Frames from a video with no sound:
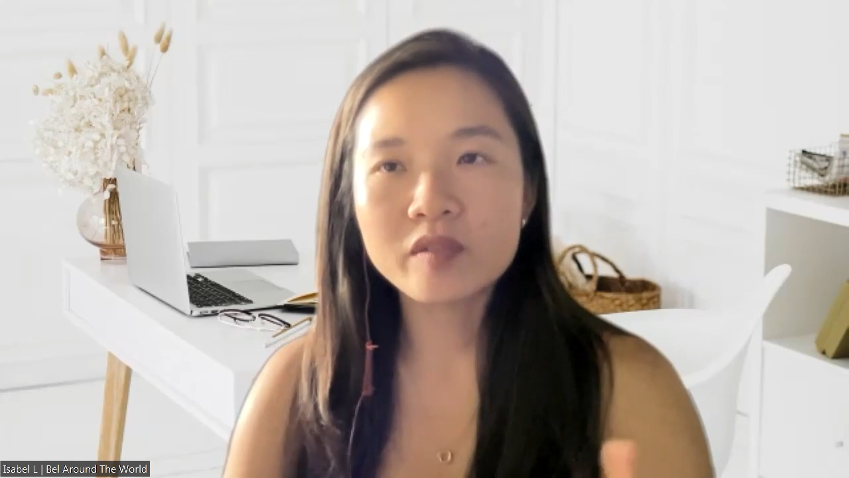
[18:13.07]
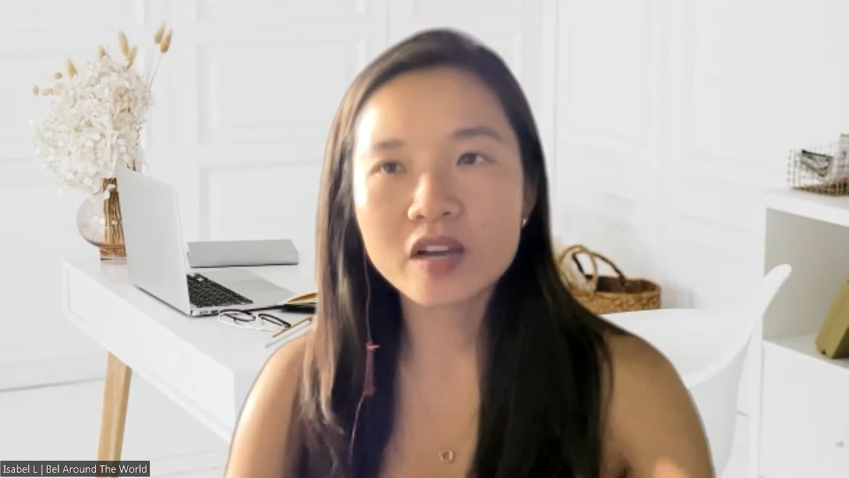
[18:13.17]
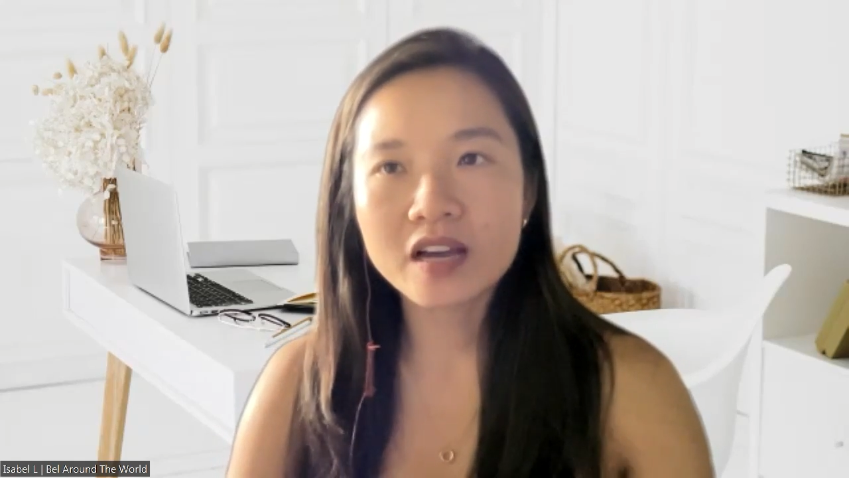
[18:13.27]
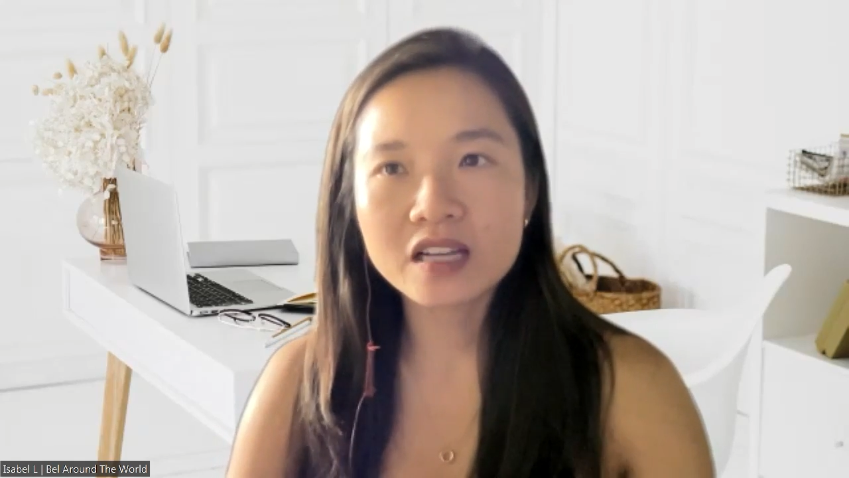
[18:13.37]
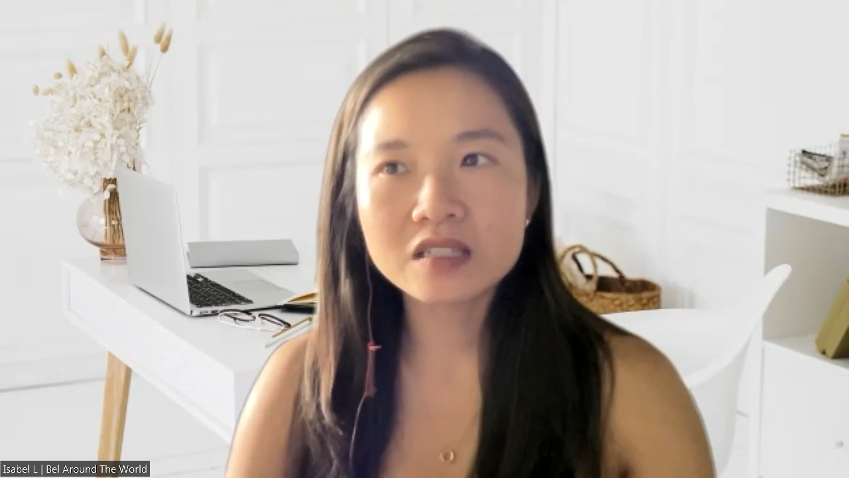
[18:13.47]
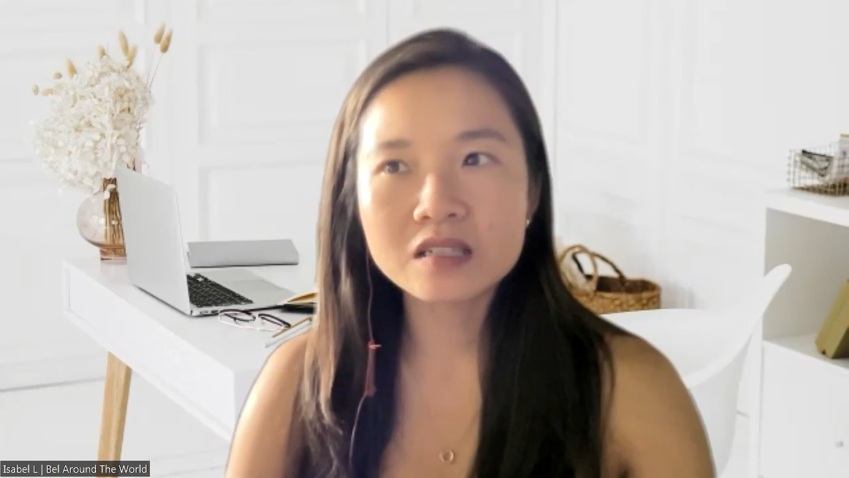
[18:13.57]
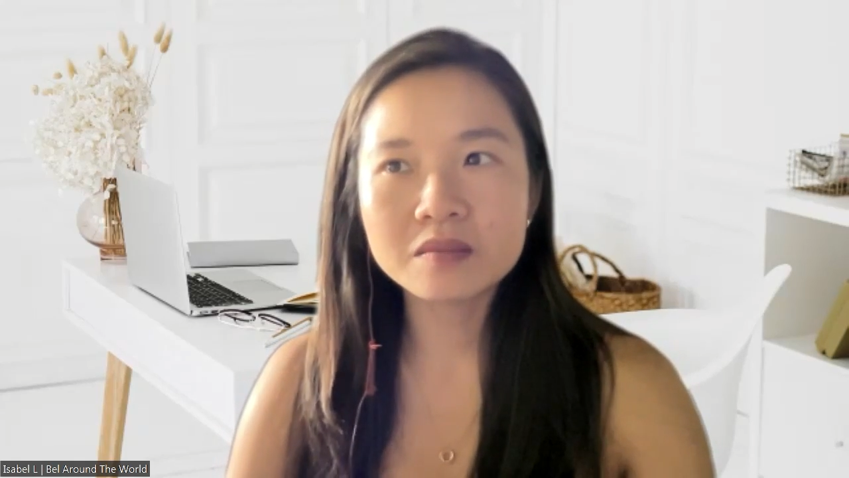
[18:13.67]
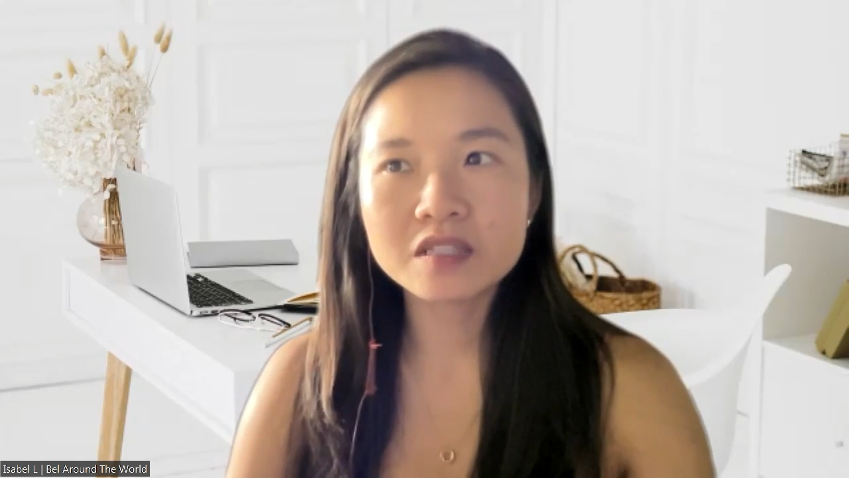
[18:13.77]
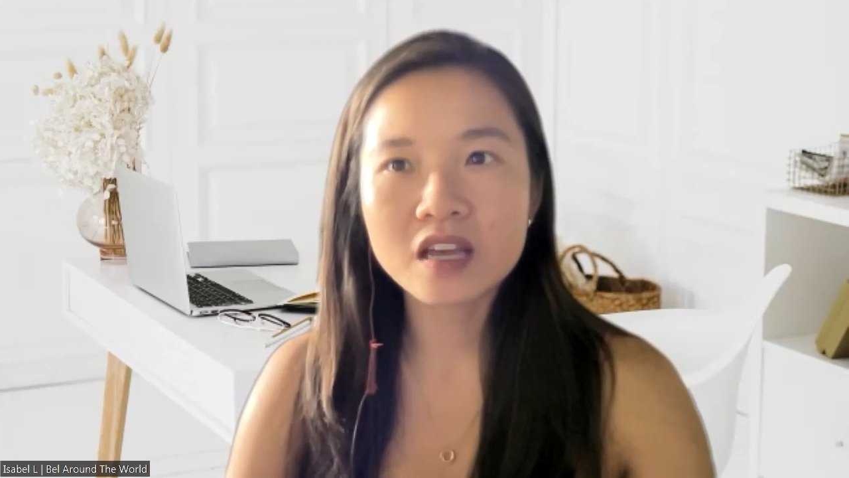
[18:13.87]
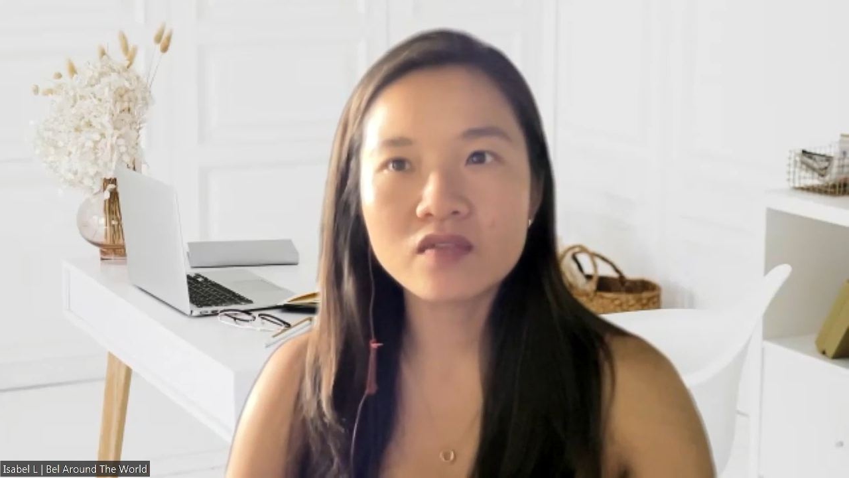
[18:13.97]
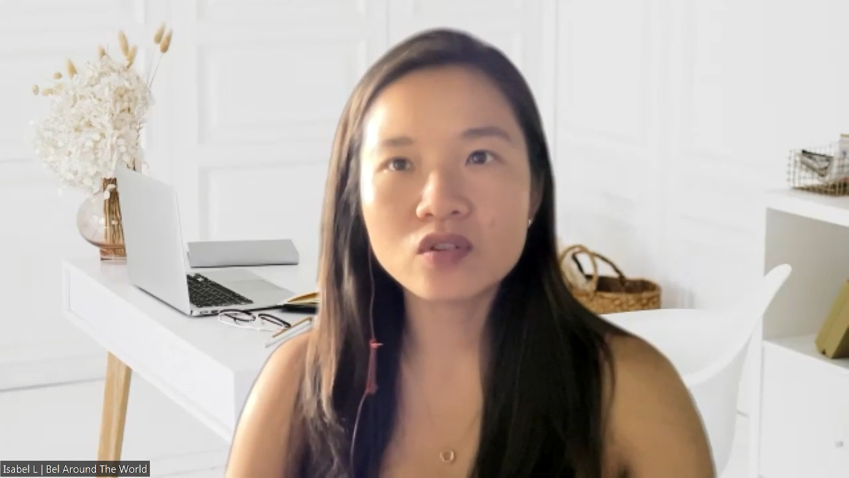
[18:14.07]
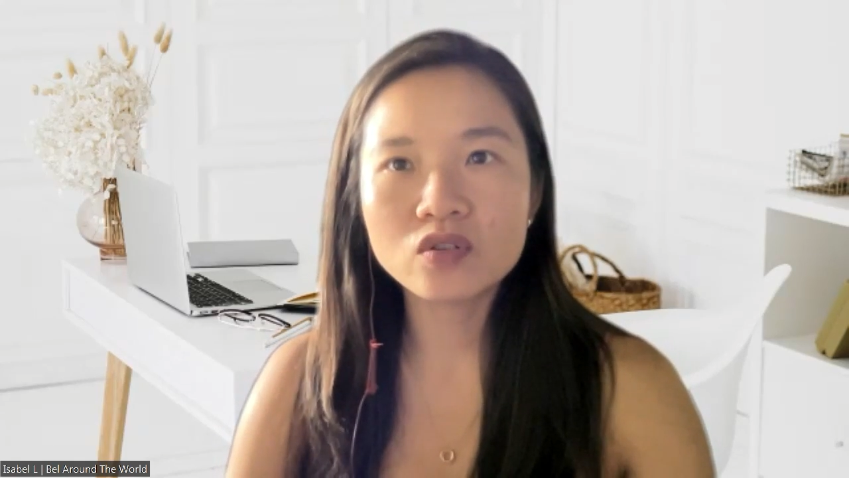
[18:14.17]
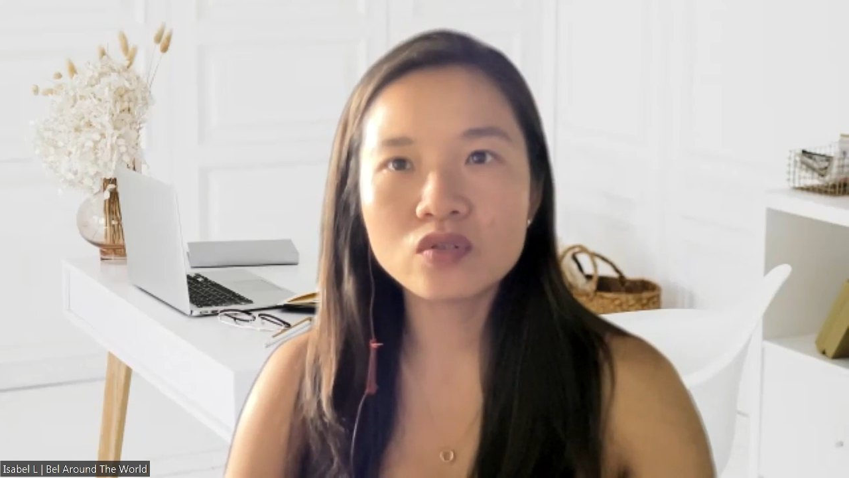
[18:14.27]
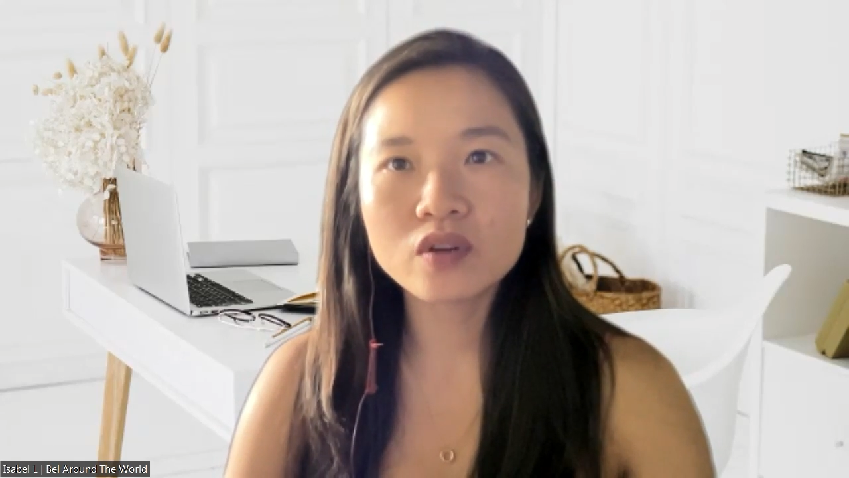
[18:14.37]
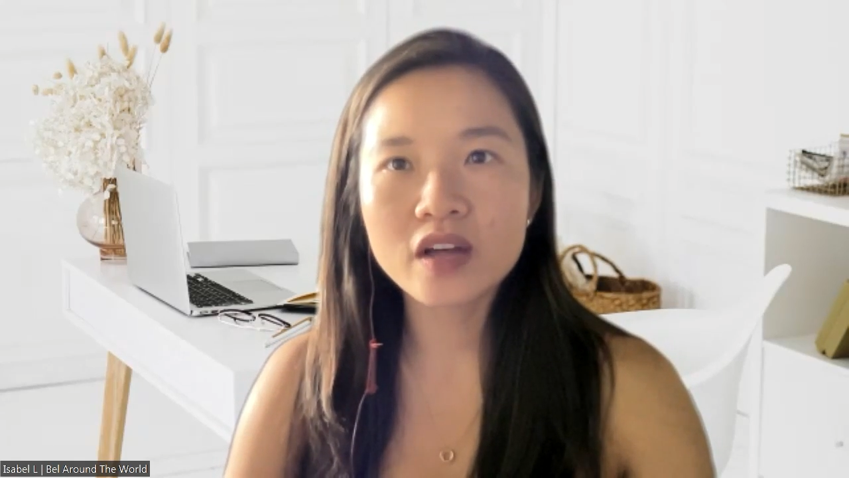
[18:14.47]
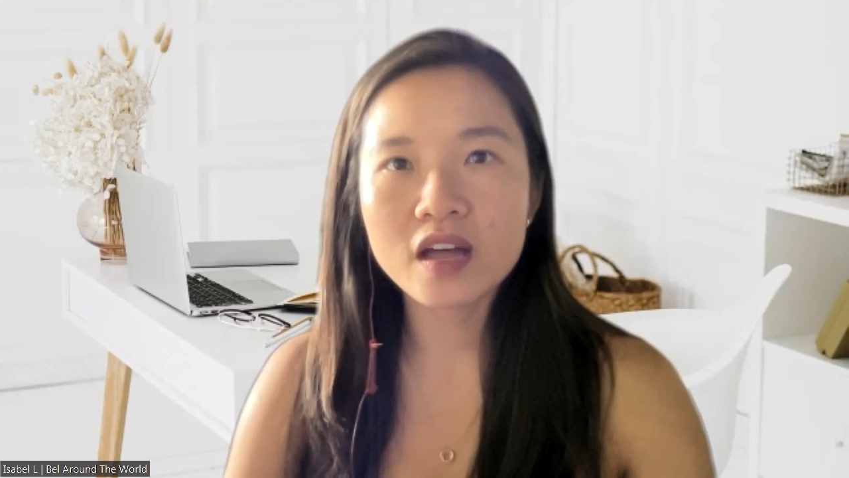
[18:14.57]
the customs gave you